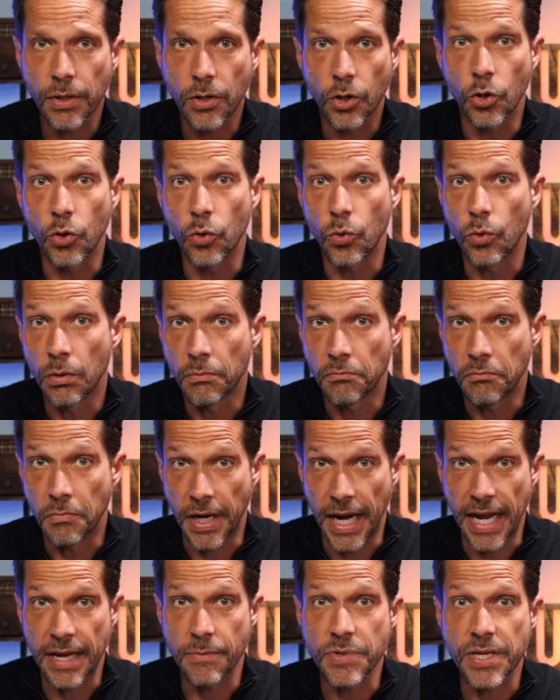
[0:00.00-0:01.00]
who
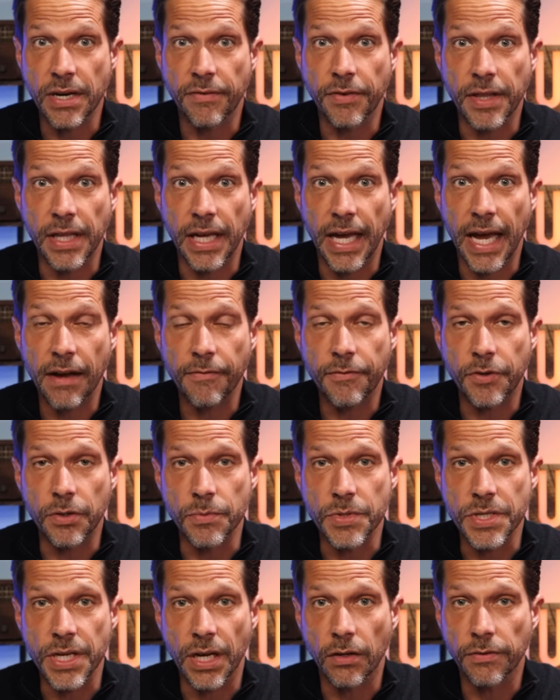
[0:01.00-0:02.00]
names everything after
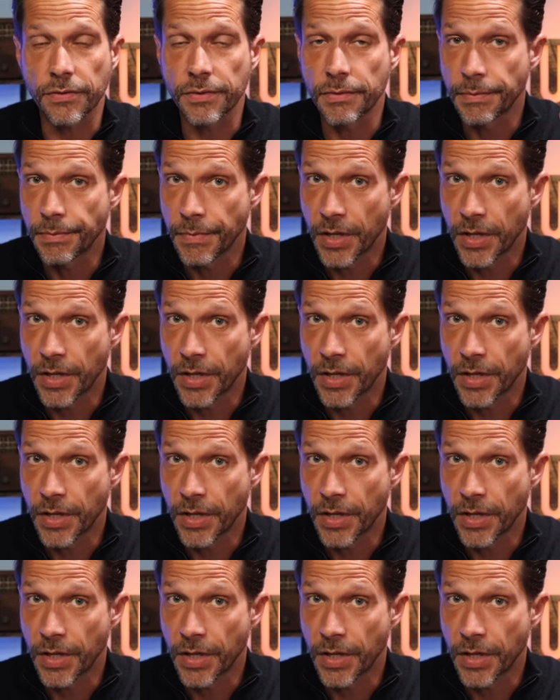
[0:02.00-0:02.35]
himself,